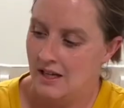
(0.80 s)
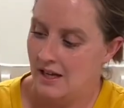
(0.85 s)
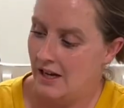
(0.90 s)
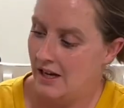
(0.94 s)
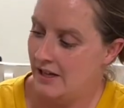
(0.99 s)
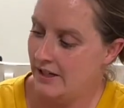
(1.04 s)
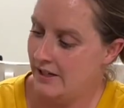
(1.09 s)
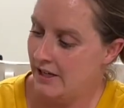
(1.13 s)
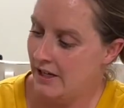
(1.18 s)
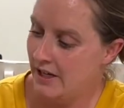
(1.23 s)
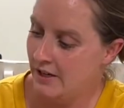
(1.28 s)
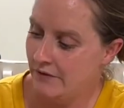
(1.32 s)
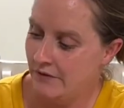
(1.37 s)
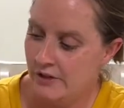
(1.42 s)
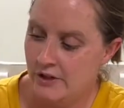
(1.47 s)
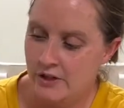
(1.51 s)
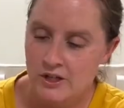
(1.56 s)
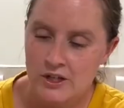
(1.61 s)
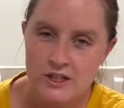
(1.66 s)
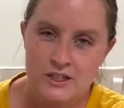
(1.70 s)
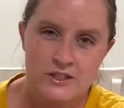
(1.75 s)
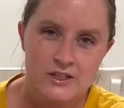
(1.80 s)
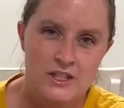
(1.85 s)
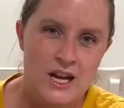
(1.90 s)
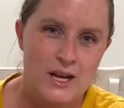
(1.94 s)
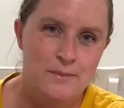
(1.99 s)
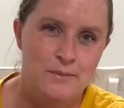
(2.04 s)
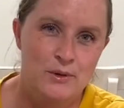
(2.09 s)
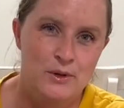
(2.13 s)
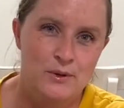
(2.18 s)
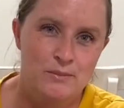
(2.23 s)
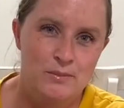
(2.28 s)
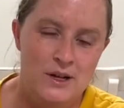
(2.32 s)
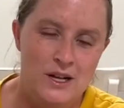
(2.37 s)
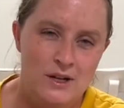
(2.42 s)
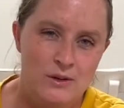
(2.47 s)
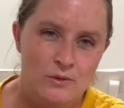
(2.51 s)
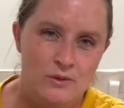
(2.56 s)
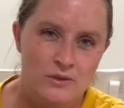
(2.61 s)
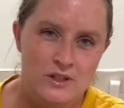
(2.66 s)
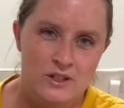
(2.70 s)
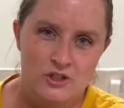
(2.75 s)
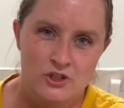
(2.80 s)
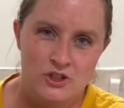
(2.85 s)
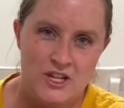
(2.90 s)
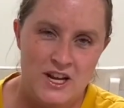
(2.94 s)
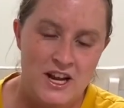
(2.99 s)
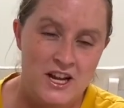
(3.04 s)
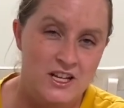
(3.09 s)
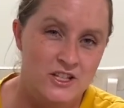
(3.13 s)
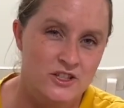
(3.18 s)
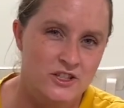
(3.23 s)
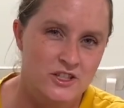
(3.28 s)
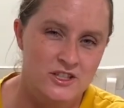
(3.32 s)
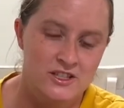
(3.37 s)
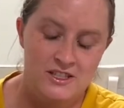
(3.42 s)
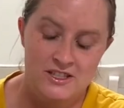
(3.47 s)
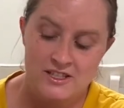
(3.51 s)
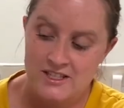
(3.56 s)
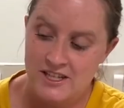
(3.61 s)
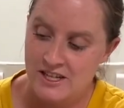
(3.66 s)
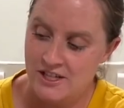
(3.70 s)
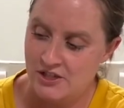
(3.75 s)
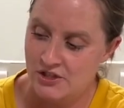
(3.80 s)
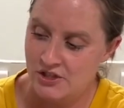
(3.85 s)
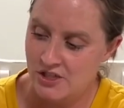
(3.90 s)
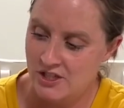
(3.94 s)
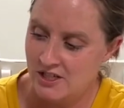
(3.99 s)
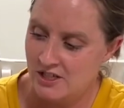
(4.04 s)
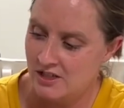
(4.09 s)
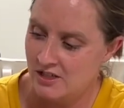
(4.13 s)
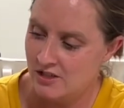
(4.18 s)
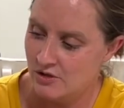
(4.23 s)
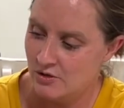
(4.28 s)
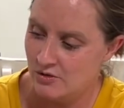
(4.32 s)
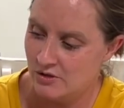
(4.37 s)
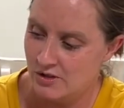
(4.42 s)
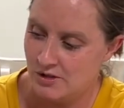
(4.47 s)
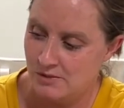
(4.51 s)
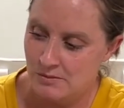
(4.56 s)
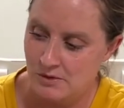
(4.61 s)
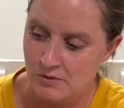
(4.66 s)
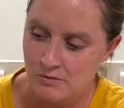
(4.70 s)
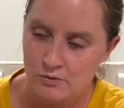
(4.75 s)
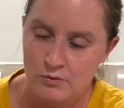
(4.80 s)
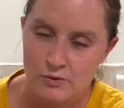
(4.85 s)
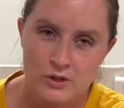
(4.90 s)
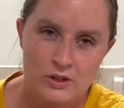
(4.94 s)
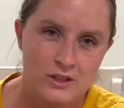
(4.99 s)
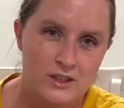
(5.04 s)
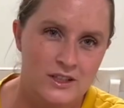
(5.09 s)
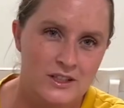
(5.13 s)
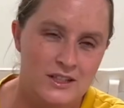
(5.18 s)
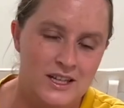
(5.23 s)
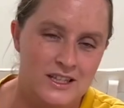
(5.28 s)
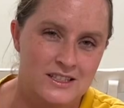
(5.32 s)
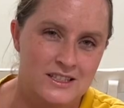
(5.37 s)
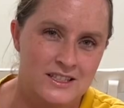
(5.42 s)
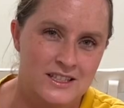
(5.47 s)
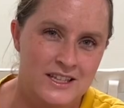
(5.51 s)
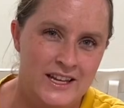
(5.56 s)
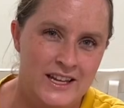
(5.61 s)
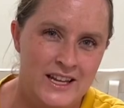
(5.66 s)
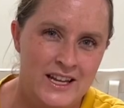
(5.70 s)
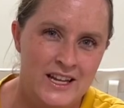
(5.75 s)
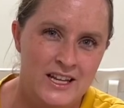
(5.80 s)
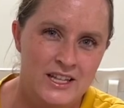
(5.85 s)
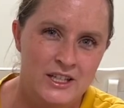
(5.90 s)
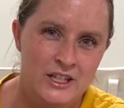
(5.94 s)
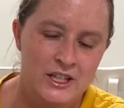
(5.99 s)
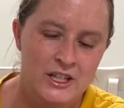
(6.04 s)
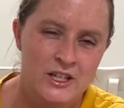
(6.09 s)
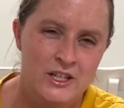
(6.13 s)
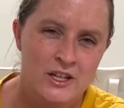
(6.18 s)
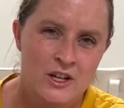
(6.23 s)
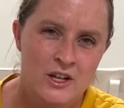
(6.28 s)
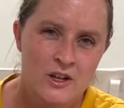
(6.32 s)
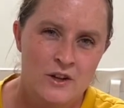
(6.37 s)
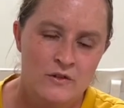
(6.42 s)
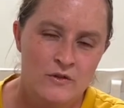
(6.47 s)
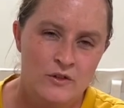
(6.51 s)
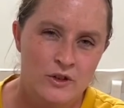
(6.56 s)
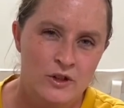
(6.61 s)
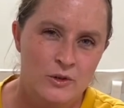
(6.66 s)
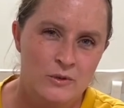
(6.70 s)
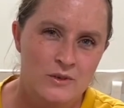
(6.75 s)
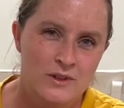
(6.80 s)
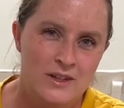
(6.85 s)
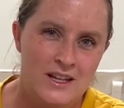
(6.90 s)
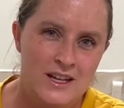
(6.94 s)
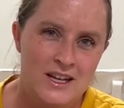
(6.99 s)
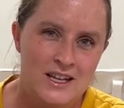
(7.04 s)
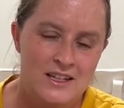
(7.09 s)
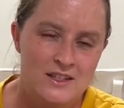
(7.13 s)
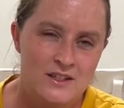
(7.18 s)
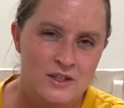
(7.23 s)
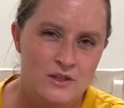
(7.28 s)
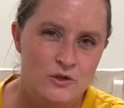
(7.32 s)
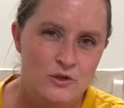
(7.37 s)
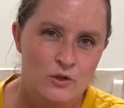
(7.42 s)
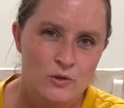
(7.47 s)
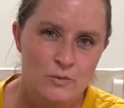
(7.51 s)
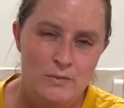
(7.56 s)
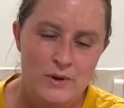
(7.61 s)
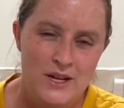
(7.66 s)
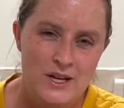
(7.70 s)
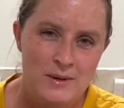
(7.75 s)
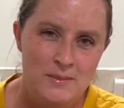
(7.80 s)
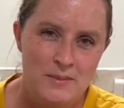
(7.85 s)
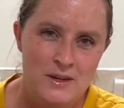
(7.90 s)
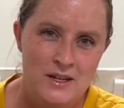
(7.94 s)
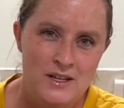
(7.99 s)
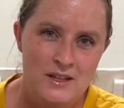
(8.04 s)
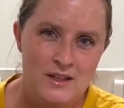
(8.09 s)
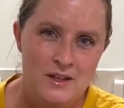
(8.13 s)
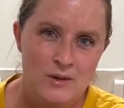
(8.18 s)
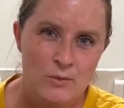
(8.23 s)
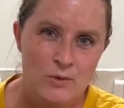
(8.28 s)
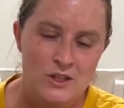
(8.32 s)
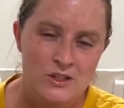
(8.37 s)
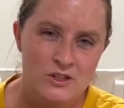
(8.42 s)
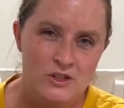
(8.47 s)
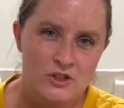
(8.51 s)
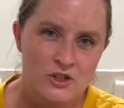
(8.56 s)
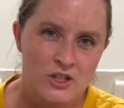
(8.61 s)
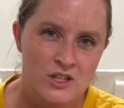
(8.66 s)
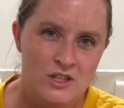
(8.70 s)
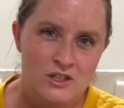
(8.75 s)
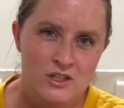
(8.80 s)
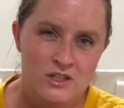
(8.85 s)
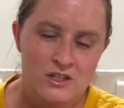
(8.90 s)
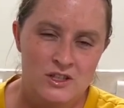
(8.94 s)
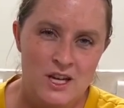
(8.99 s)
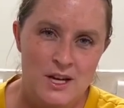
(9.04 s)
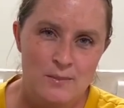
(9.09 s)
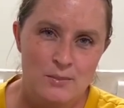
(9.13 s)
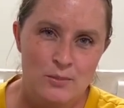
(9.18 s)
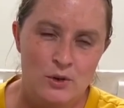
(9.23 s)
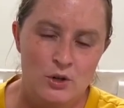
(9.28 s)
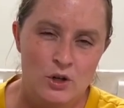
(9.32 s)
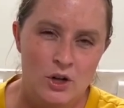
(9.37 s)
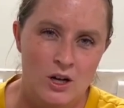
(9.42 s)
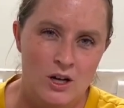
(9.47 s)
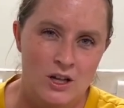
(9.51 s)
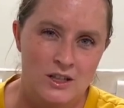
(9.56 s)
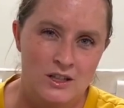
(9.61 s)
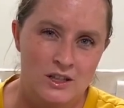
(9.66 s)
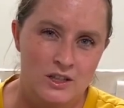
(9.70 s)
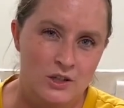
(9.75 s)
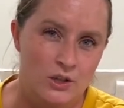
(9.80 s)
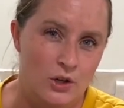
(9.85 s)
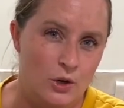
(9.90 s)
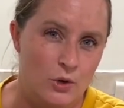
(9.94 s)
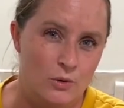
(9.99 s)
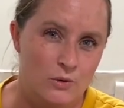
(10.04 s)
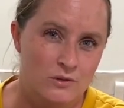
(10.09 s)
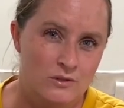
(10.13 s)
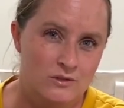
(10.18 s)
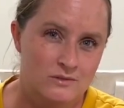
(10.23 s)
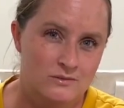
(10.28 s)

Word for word: I have here a diaper bag with a changing station, so it's gonna be really nice and handy for anyone that has a new baby that wants to change the diaper on the go.